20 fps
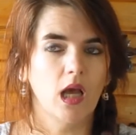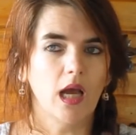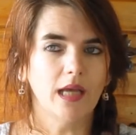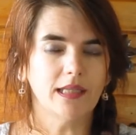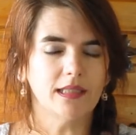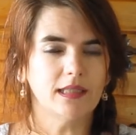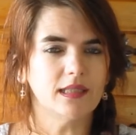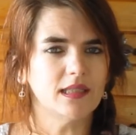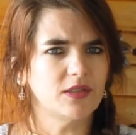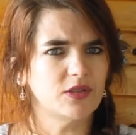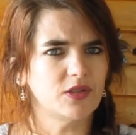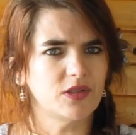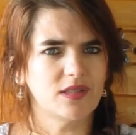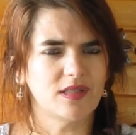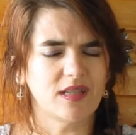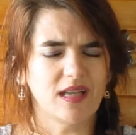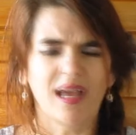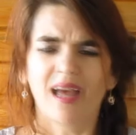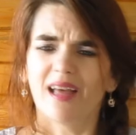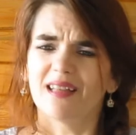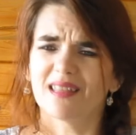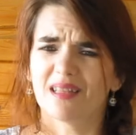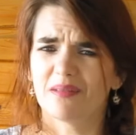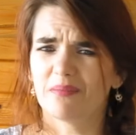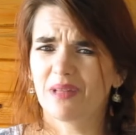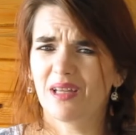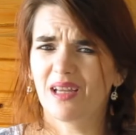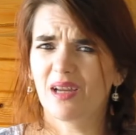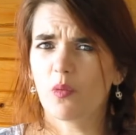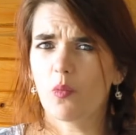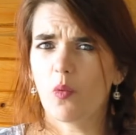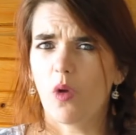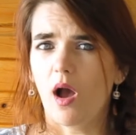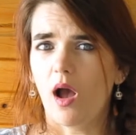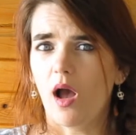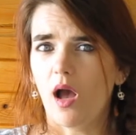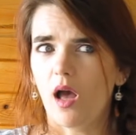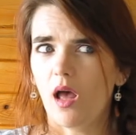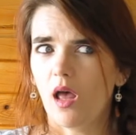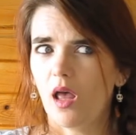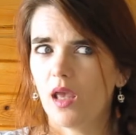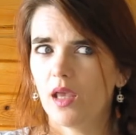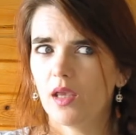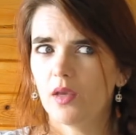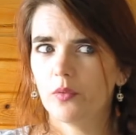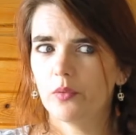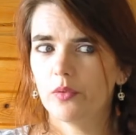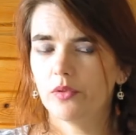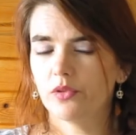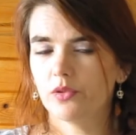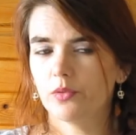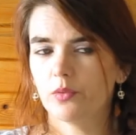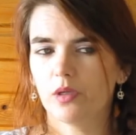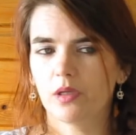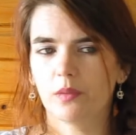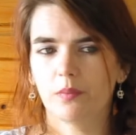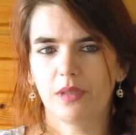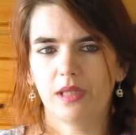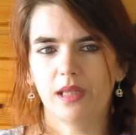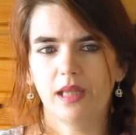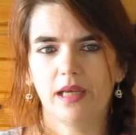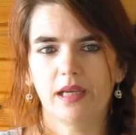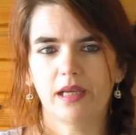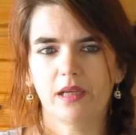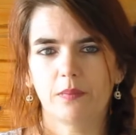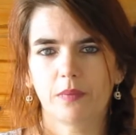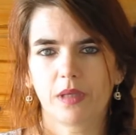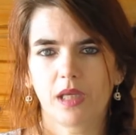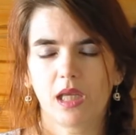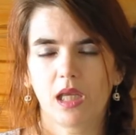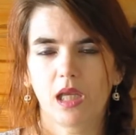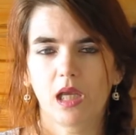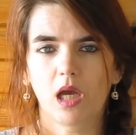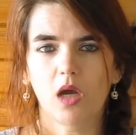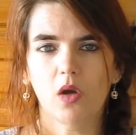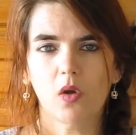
I didn't understand and like why would you want to be like me?